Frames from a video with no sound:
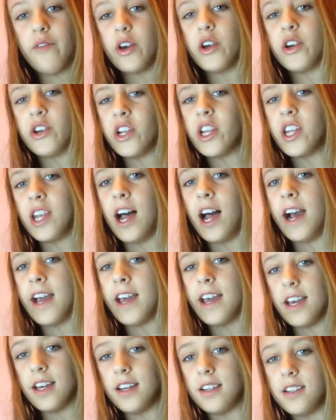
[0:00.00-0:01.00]
for good
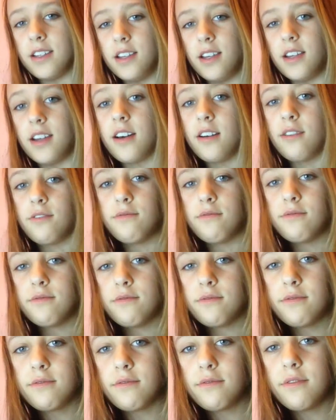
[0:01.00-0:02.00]
lighting, you know?
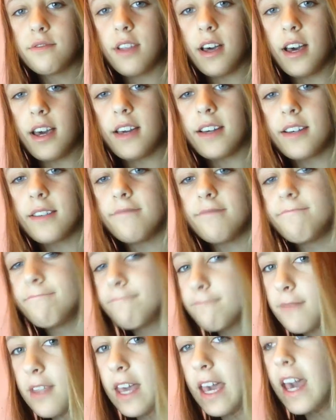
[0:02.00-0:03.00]
Like,
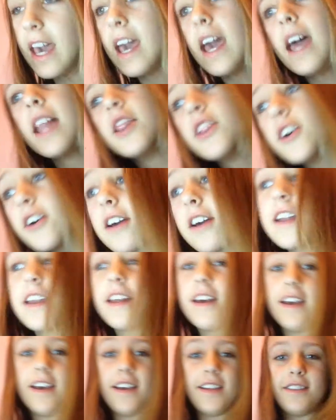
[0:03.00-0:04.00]
look
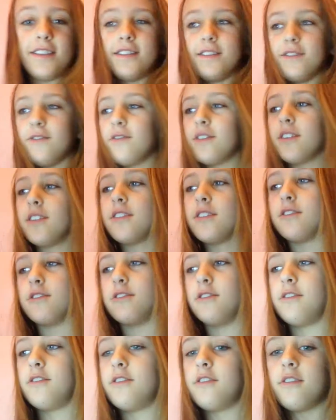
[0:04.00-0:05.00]
at it, it's so
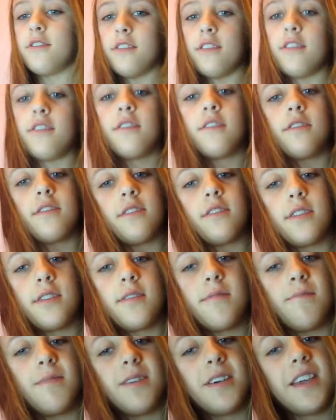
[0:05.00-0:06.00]
good.
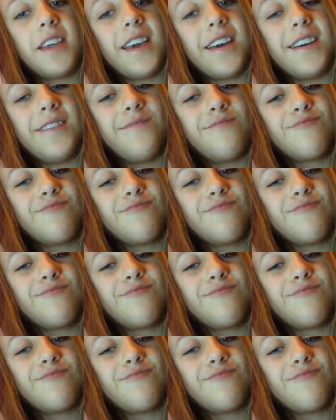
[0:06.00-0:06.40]
But yeah.